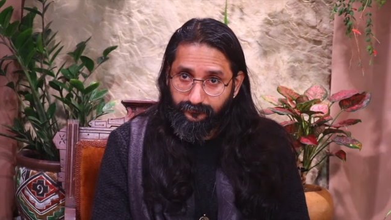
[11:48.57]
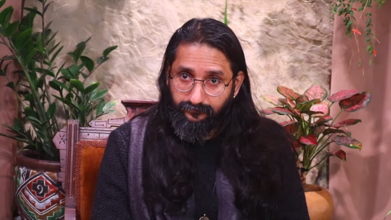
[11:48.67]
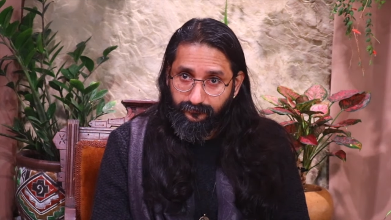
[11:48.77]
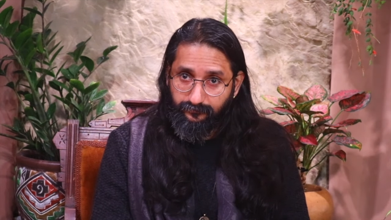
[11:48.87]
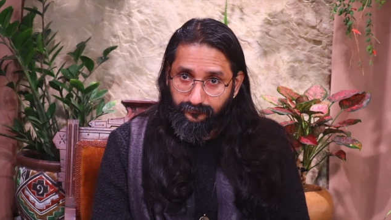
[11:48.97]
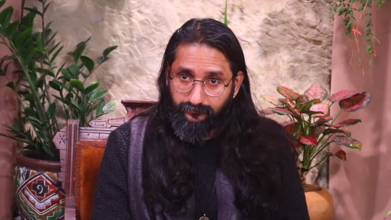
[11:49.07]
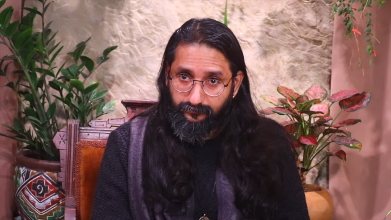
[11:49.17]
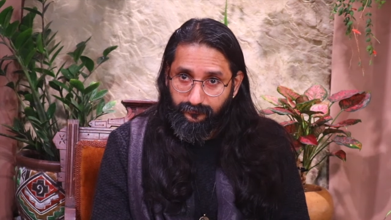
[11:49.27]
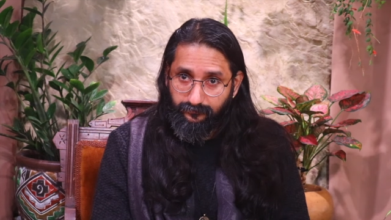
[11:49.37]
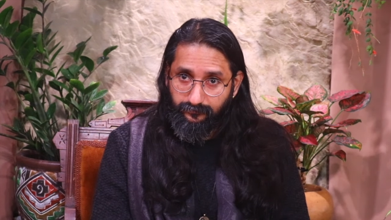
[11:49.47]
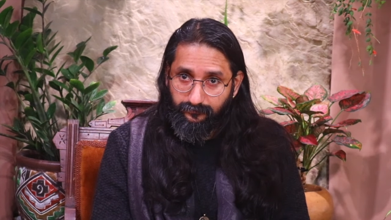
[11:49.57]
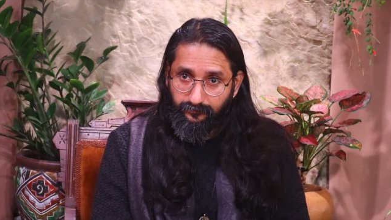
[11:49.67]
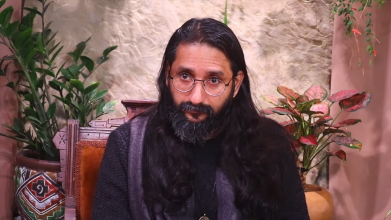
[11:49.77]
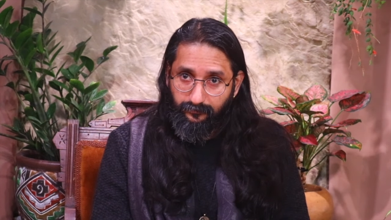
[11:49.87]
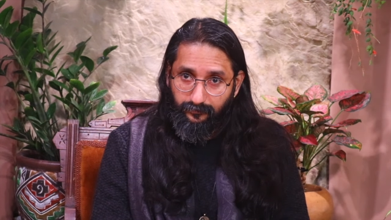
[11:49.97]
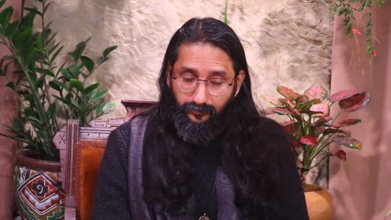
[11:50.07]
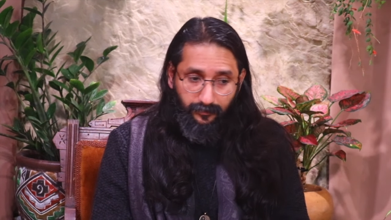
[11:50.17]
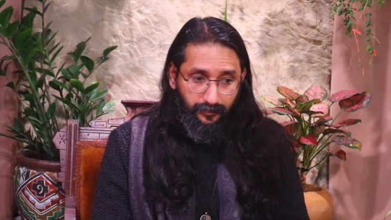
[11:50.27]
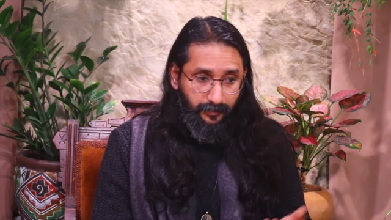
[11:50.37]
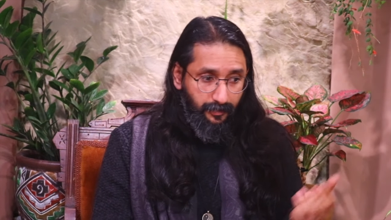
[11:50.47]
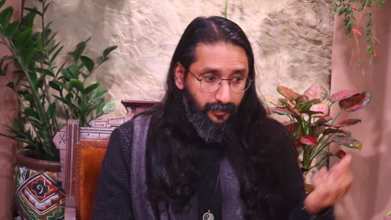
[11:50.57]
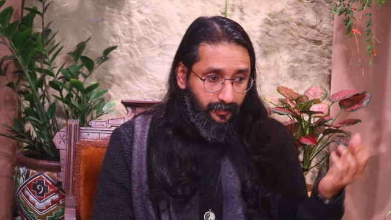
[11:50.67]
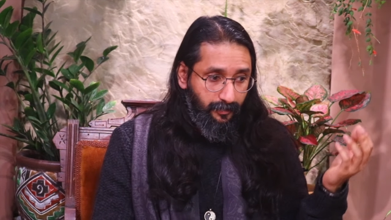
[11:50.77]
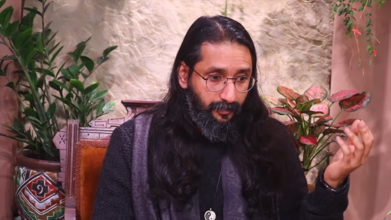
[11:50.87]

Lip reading: No one is speaking in this clip.